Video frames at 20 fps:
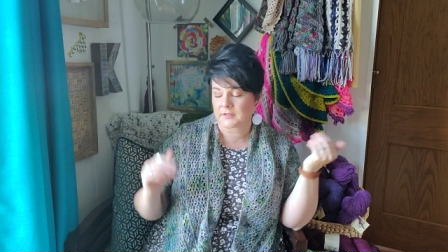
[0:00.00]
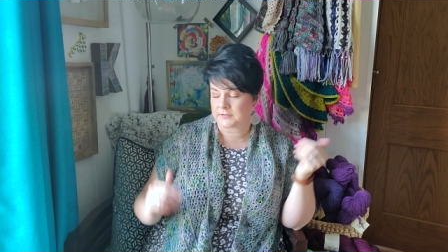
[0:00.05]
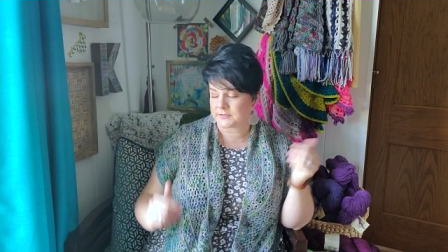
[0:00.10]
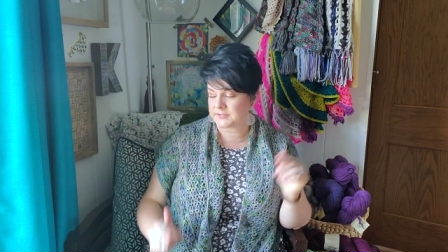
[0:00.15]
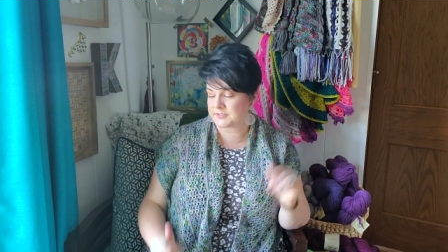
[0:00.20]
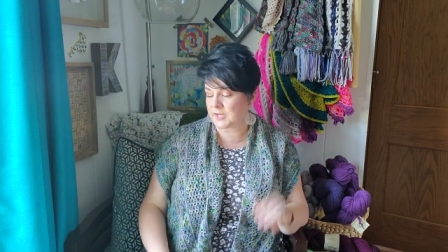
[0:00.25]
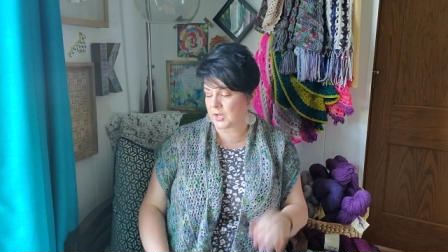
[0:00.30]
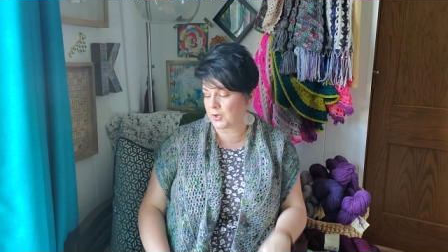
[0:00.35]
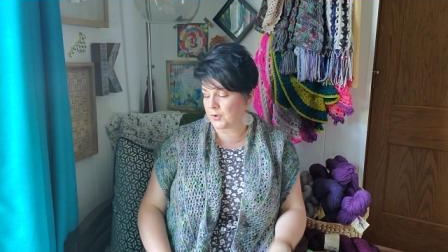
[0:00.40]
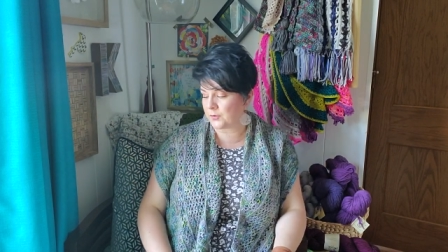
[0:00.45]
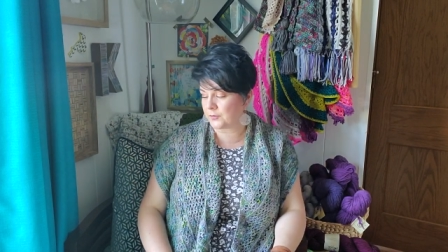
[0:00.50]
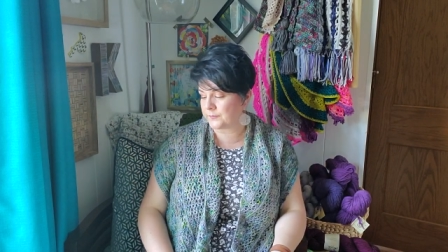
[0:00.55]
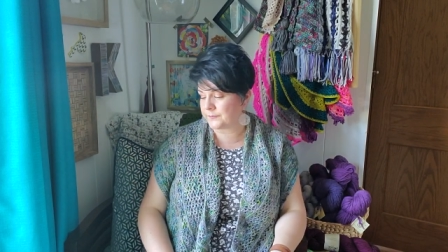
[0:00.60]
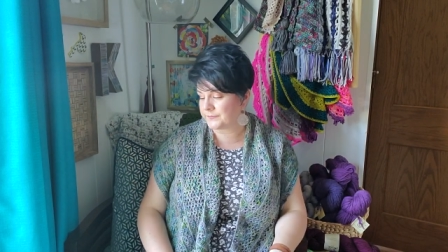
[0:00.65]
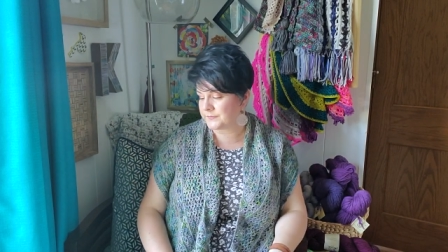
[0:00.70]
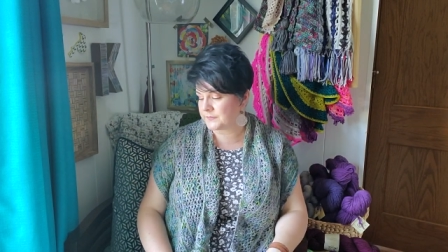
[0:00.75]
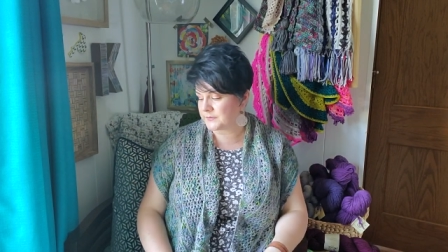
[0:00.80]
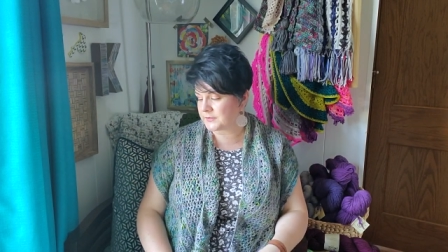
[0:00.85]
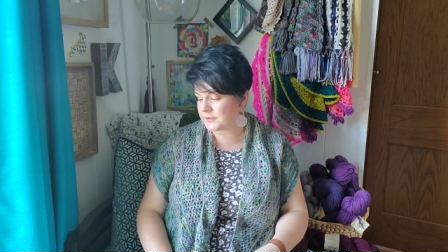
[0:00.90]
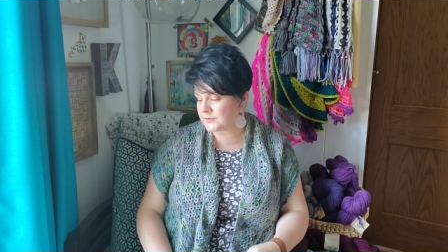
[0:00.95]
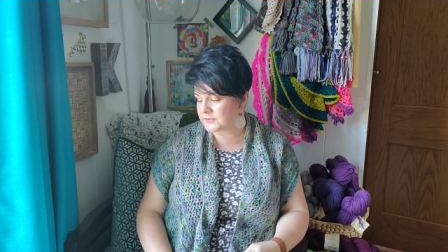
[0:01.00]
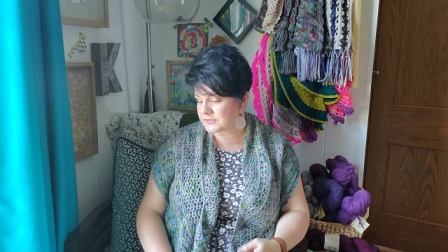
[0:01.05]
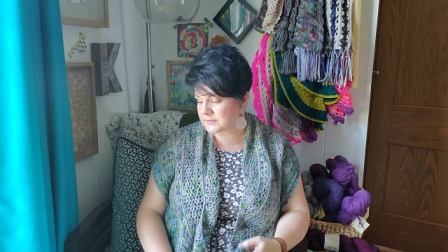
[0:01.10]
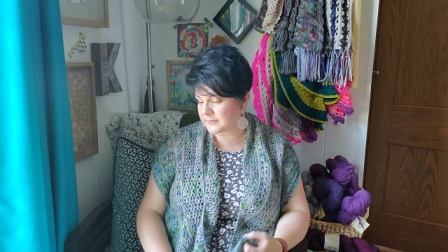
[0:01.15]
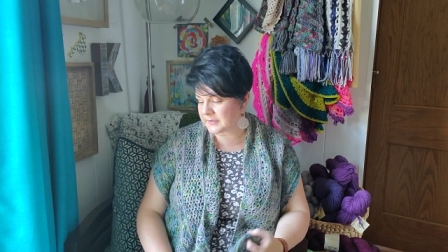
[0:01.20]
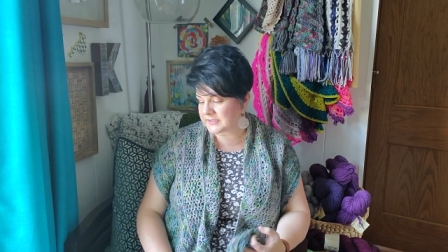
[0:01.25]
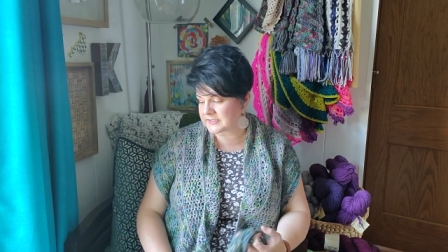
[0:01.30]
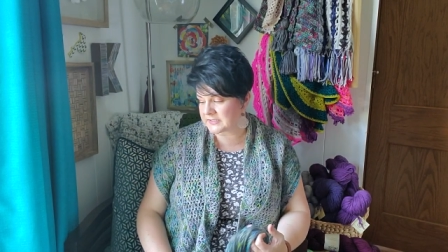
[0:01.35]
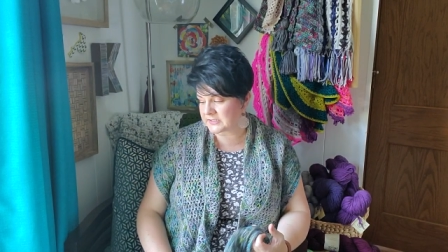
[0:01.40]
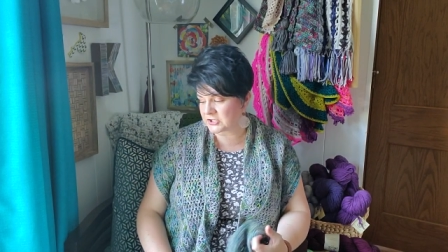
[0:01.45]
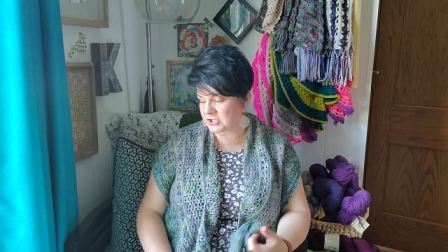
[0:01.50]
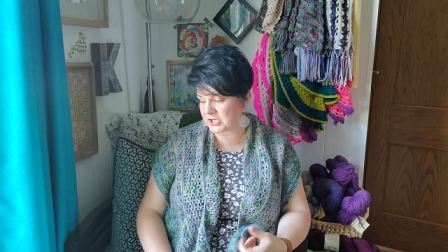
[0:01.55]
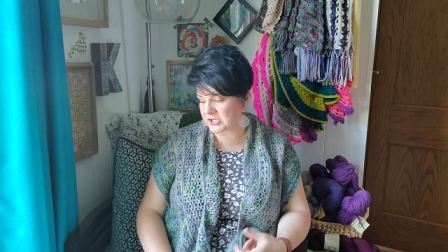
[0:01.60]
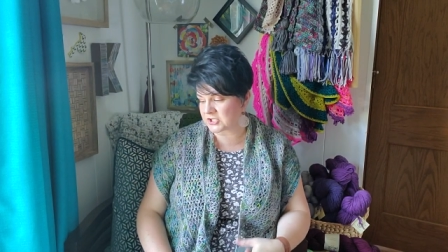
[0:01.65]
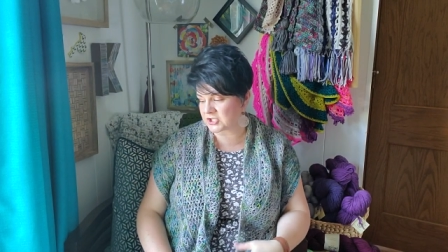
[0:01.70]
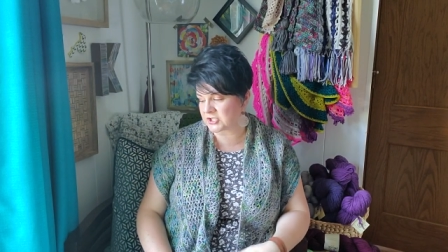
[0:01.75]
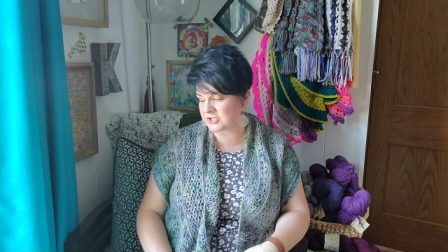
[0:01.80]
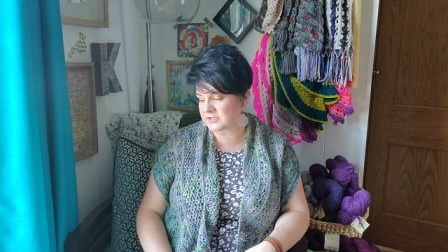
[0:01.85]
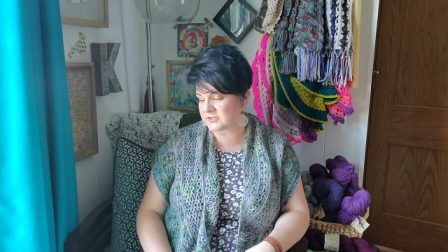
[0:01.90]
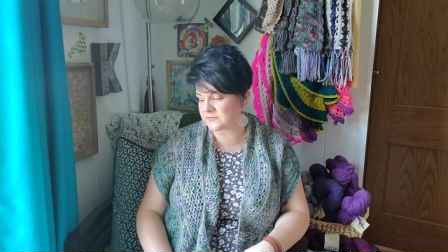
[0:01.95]
so those are my
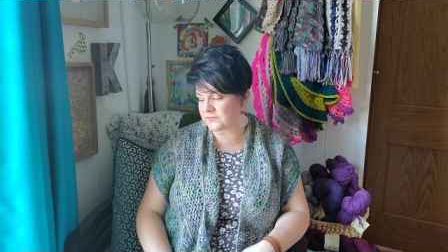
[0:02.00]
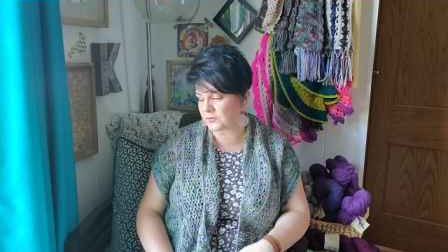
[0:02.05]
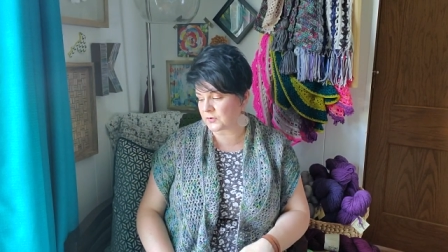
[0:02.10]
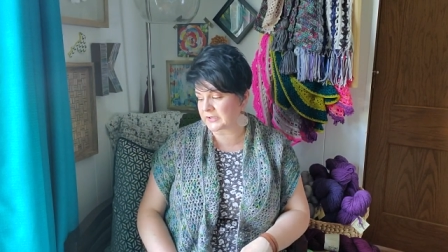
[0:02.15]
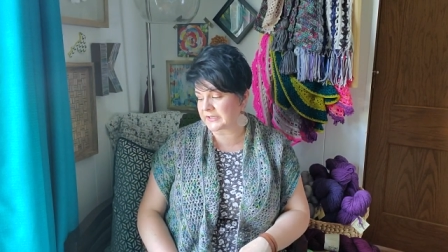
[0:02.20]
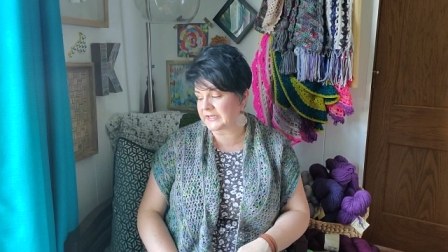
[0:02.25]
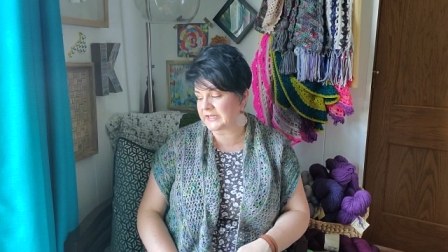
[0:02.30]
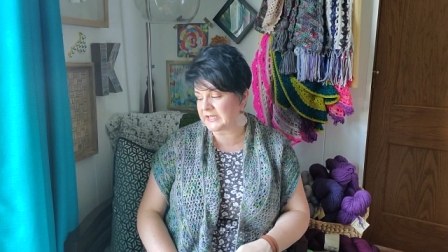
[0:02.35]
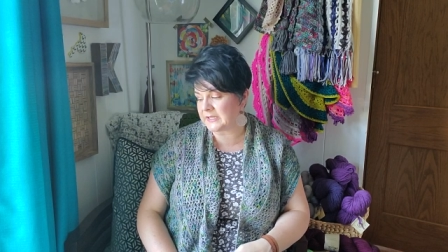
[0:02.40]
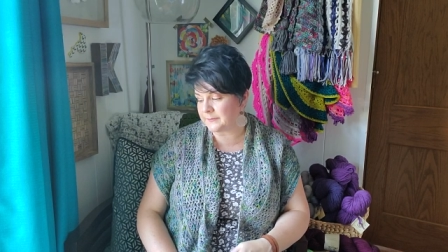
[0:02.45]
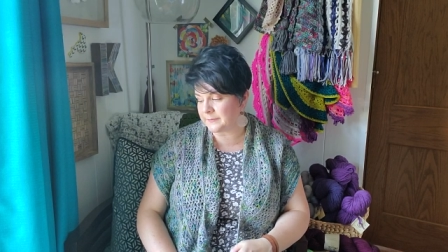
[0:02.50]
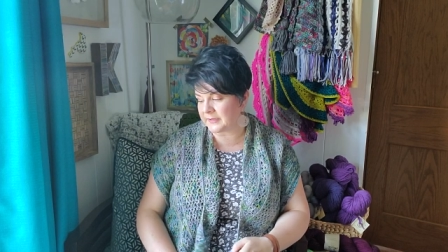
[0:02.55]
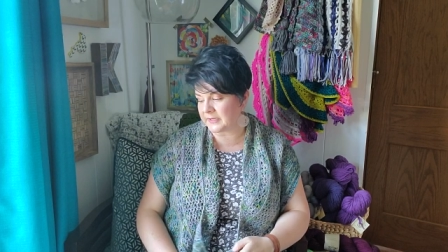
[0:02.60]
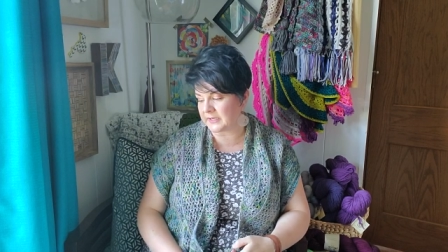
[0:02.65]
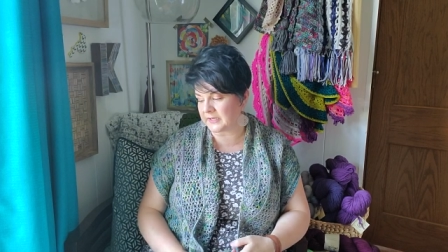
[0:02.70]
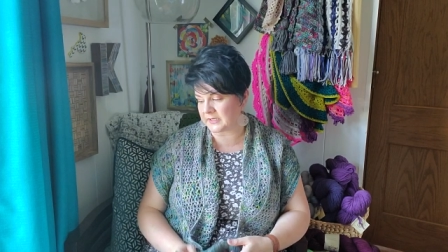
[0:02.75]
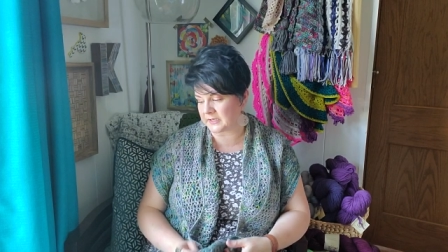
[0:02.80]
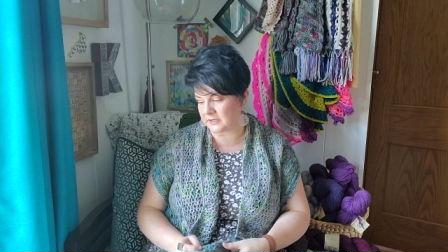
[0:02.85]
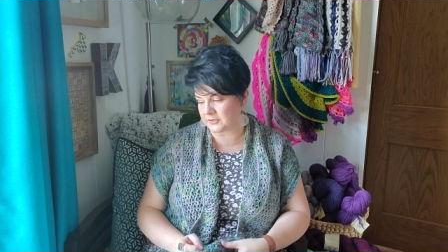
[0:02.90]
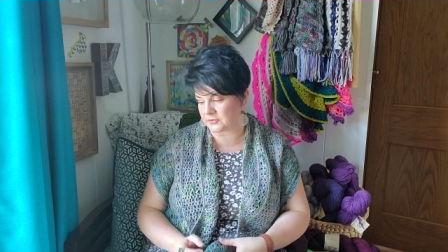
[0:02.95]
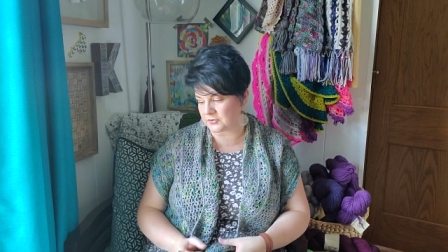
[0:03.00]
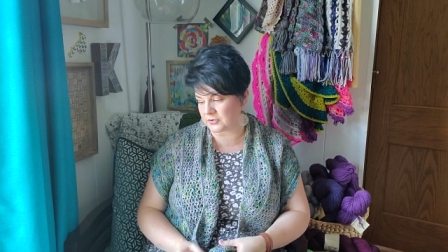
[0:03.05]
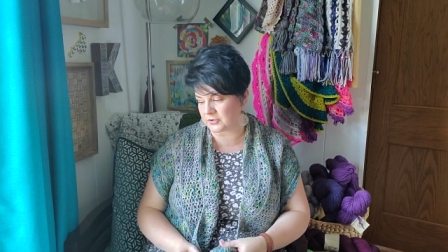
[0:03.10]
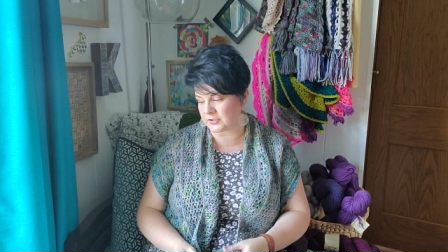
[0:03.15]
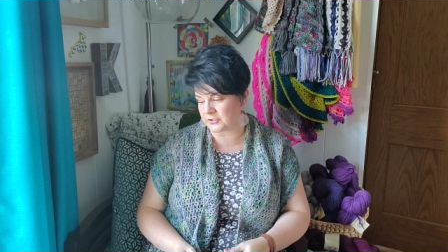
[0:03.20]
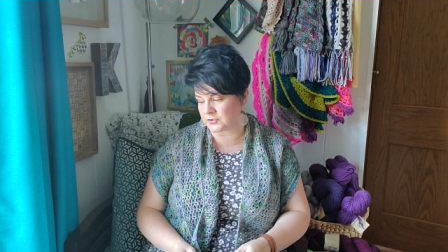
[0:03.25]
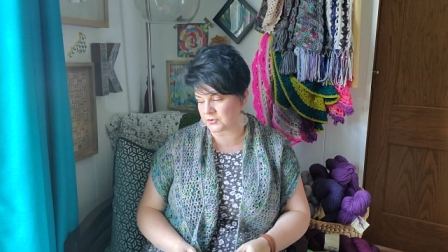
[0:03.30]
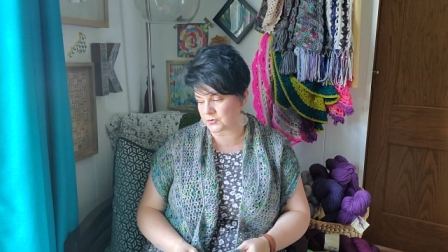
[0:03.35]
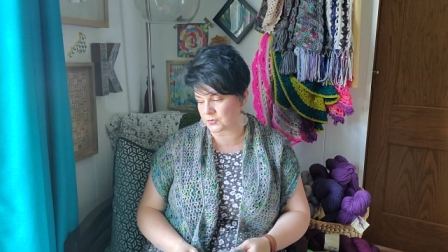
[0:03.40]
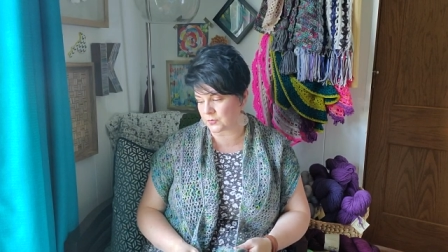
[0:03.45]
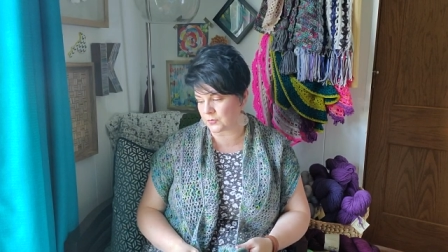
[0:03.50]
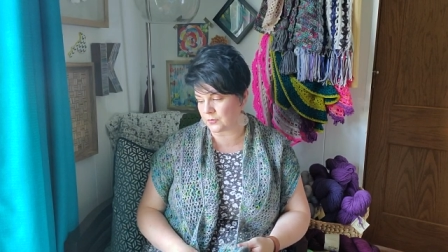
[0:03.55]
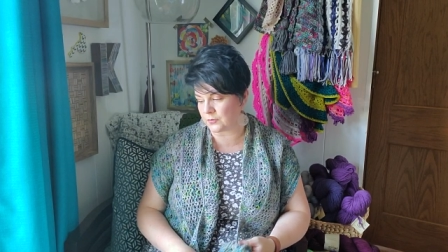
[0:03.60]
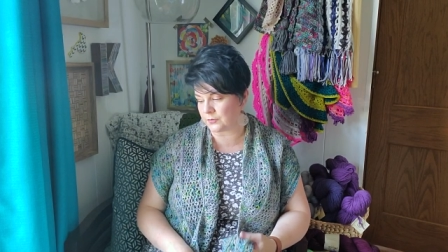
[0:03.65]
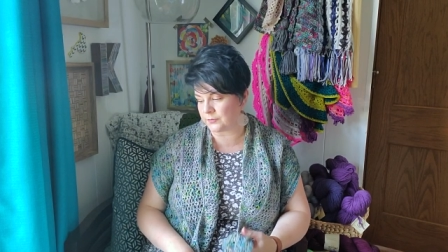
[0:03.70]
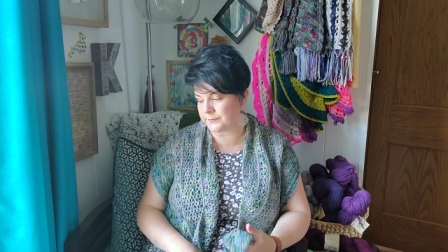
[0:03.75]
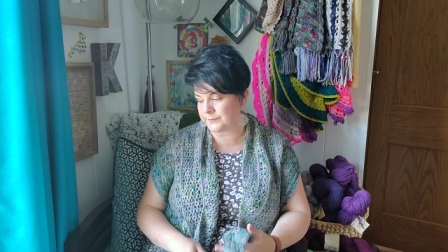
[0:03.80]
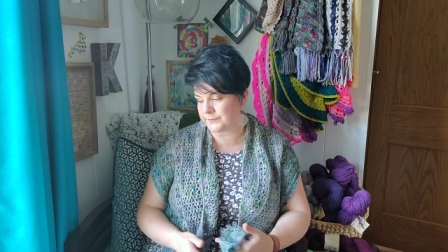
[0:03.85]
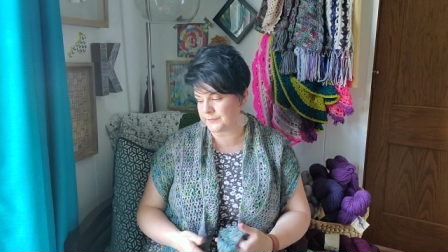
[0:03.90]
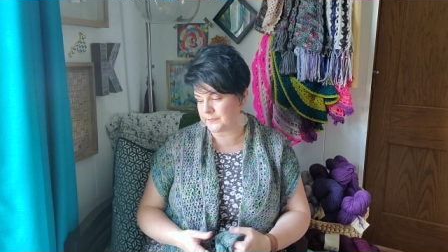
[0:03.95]
suggestions for keeping it under
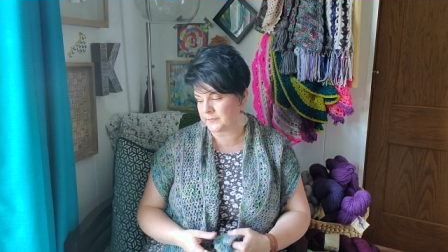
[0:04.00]
control.